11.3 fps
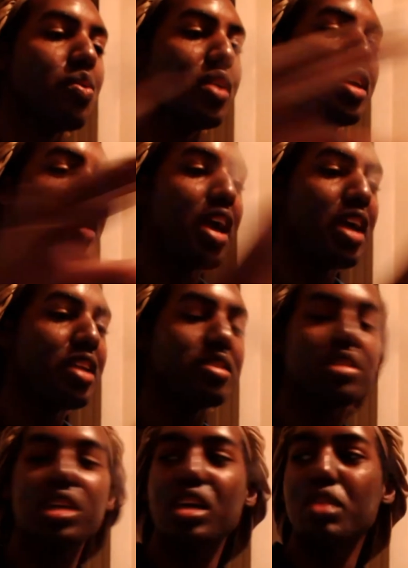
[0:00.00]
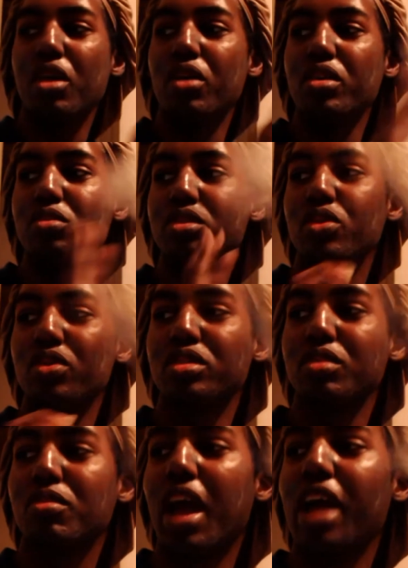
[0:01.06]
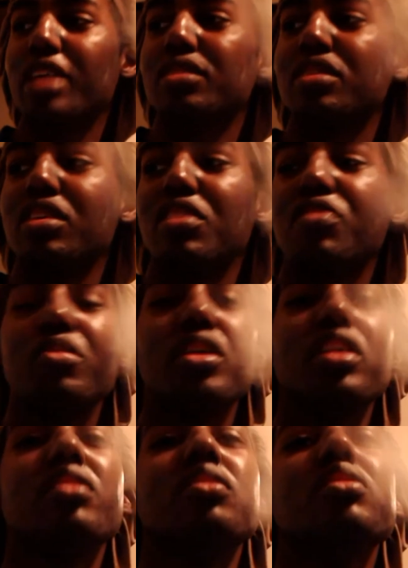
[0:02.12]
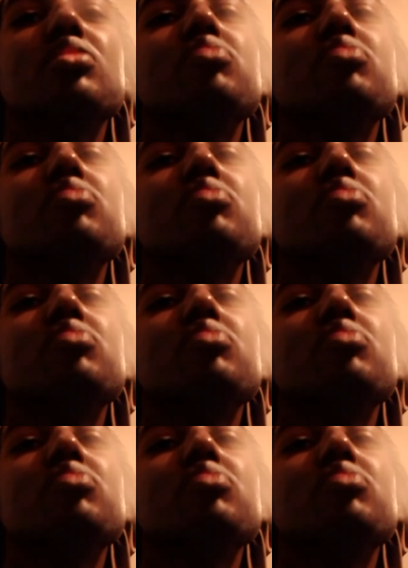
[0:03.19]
When it had the steam on, it was doing some light stuff, but